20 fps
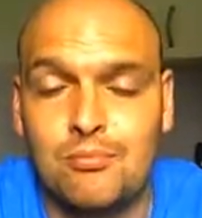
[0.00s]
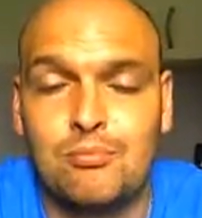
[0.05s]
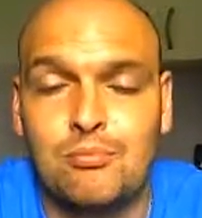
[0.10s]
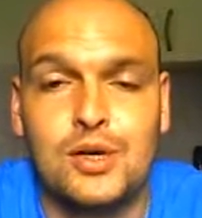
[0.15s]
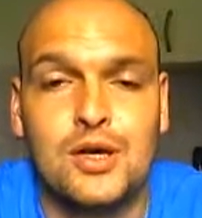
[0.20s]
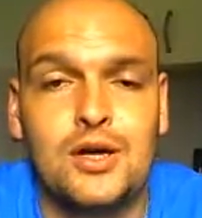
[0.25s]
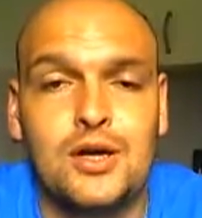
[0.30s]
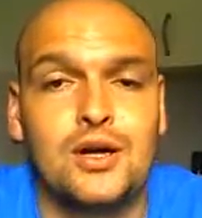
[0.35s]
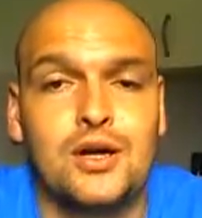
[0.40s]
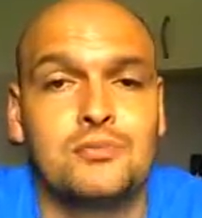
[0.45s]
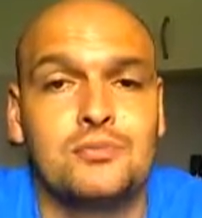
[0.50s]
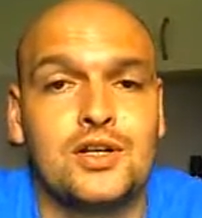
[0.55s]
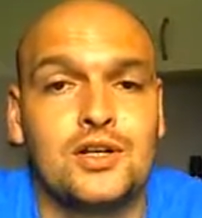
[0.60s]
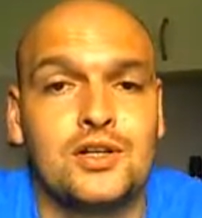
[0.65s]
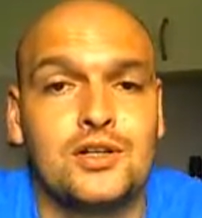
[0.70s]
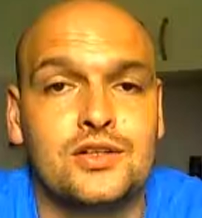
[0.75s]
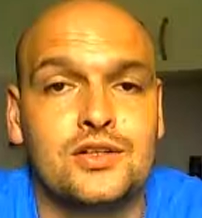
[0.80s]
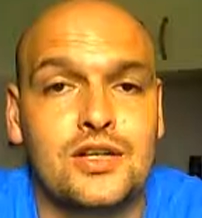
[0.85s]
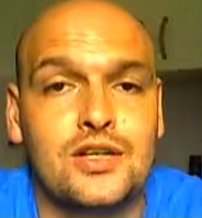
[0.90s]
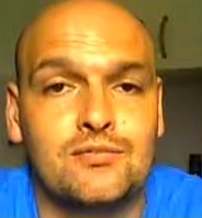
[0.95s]
but I'm
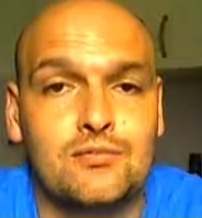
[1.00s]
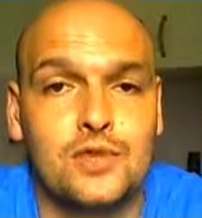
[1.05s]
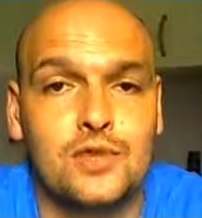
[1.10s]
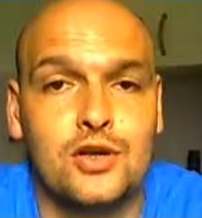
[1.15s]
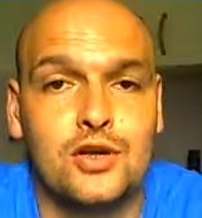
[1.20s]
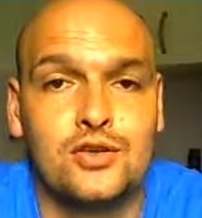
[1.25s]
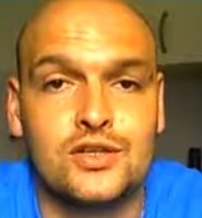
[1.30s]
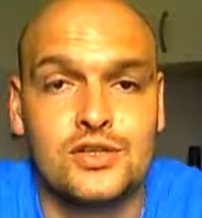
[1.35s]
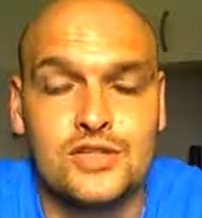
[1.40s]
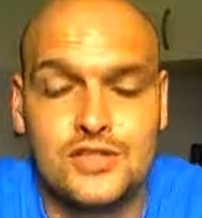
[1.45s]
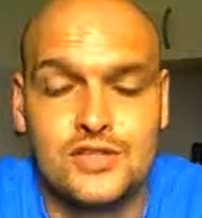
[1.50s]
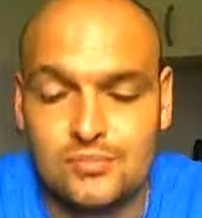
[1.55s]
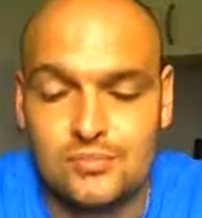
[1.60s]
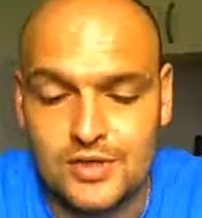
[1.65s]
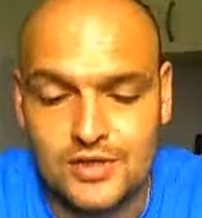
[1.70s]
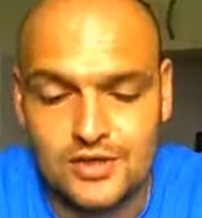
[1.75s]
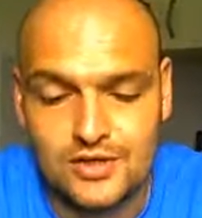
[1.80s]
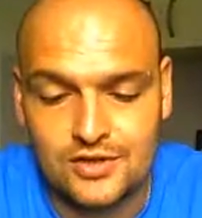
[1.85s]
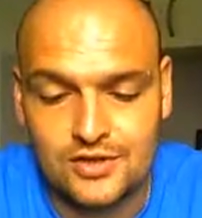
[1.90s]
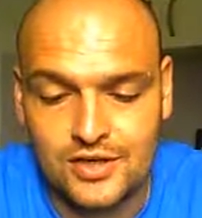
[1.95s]
gonna give my honest
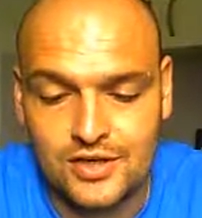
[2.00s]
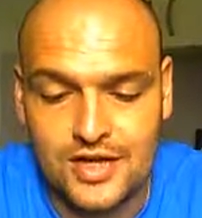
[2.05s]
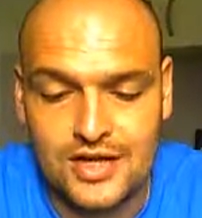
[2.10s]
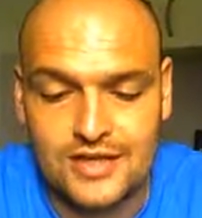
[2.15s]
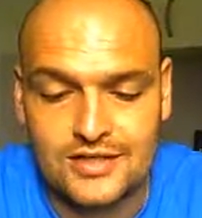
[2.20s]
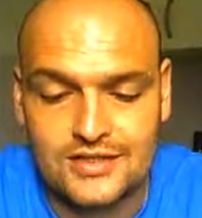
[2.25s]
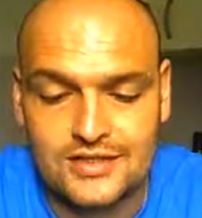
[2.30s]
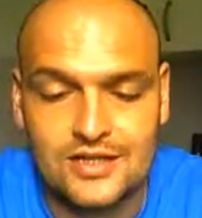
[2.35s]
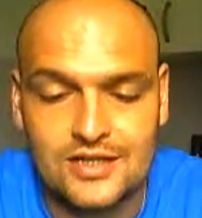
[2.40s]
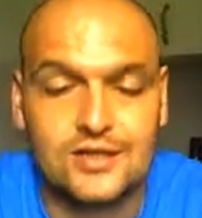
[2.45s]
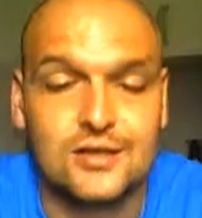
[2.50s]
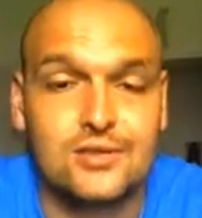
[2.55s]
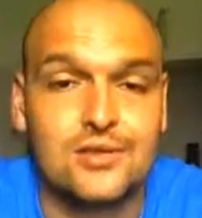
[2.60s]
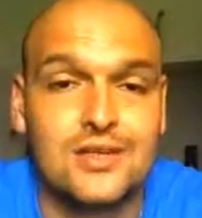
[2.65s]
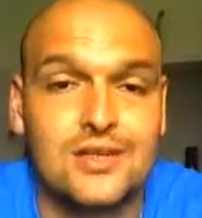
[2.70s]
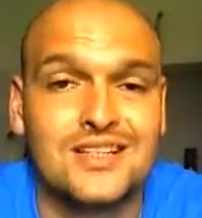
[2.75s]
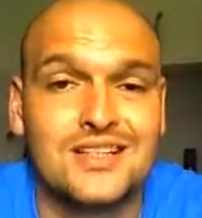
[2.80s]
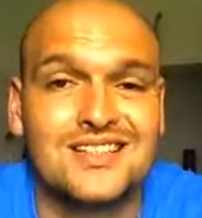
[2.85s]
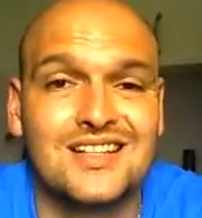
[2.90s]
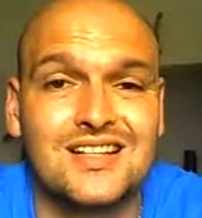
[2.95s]
opinion and tell you
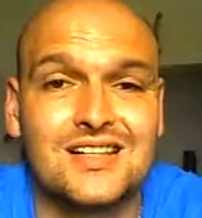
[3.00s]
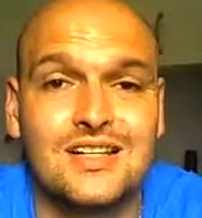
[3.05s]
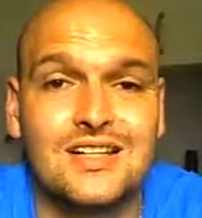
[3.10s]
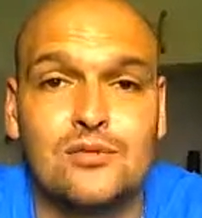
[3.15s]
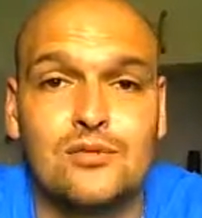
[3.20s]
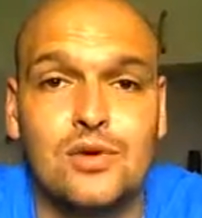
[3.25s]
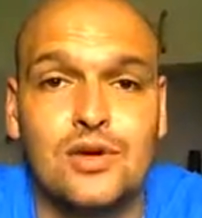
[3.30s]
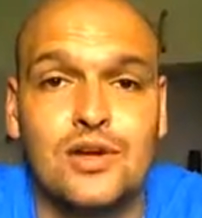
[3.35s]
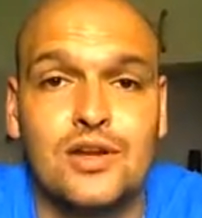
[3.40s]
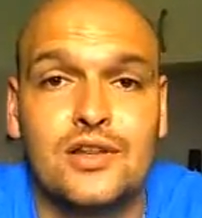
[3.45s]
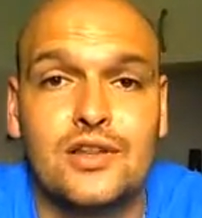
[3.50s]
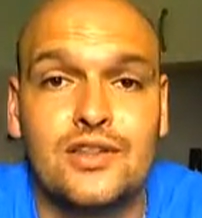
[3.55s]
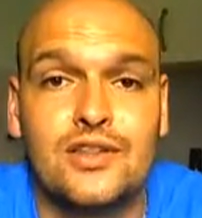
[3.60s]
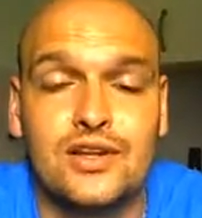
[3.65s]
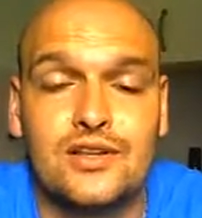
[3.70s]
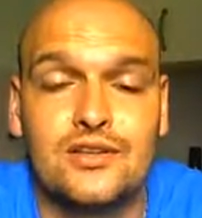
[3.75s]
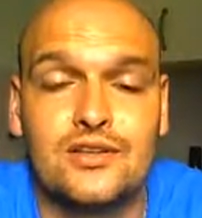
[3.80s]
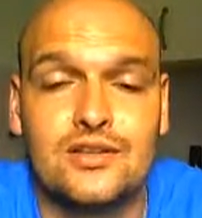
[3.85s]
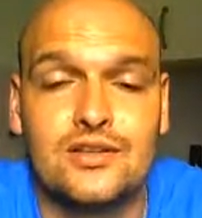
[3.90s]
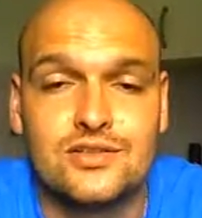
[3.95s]
exactly what I
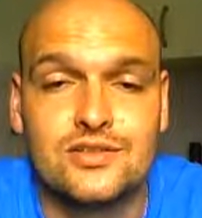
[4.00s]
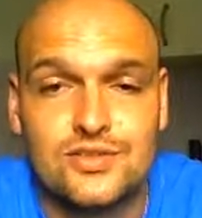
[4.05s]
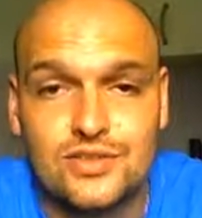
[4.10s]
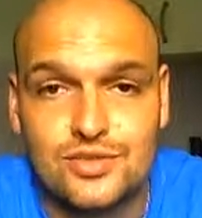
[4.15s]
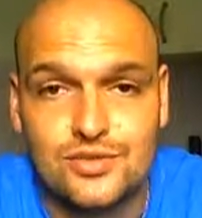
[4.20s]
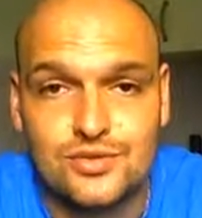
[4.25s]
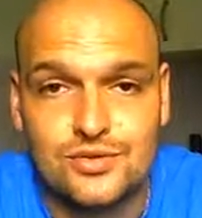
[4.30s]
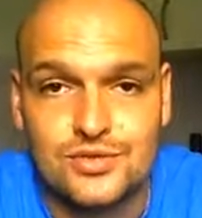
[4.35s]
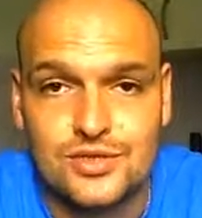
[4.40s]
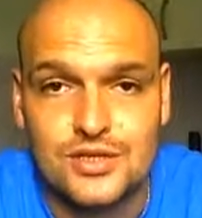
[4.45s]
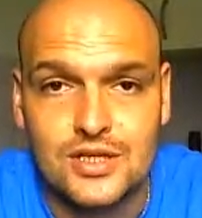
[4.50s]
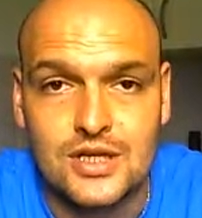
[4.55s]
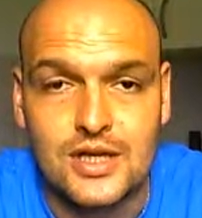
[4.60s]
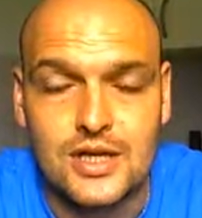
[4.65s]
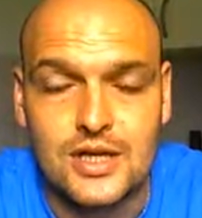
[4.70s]
think of this juice.